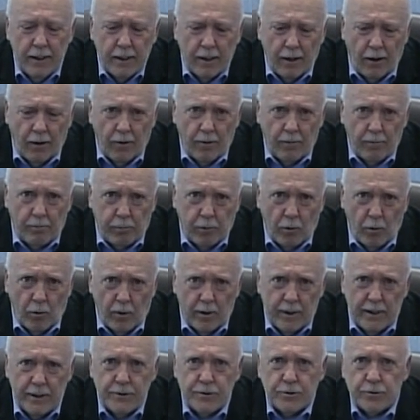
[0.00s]
Our
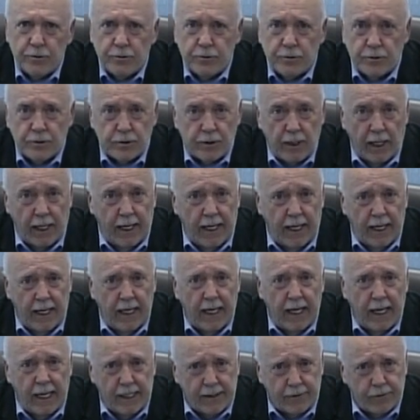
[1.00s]
employees are
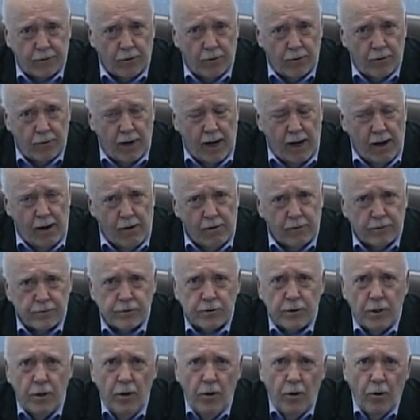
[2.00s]
staying at their house
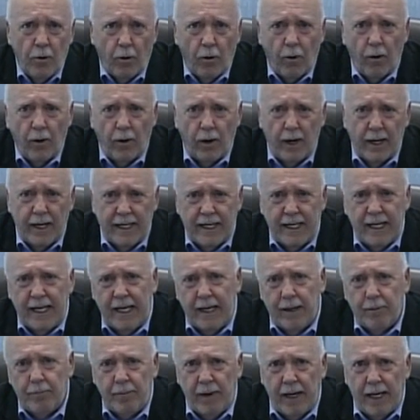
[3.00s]
or in
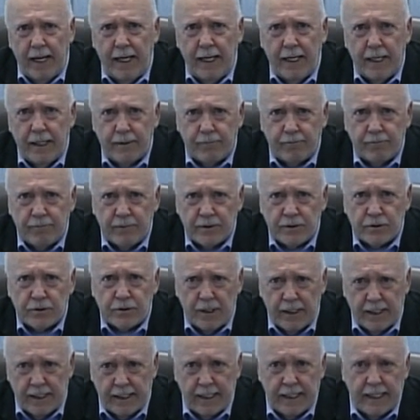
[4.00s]
the immediate
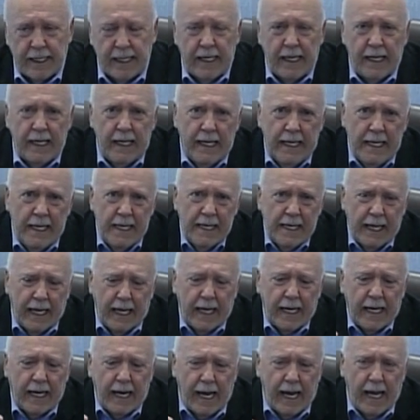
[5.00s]
vicinity
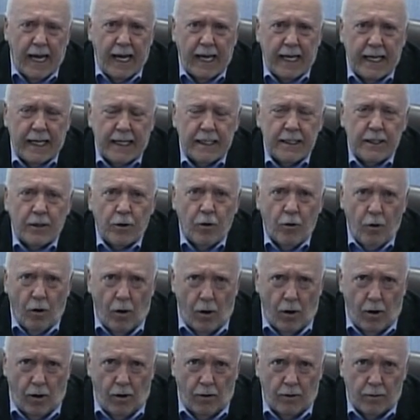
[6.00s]
and on
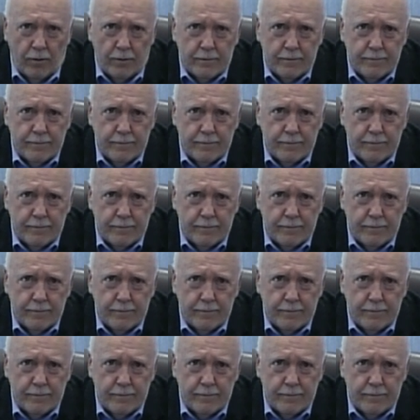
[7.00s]
call.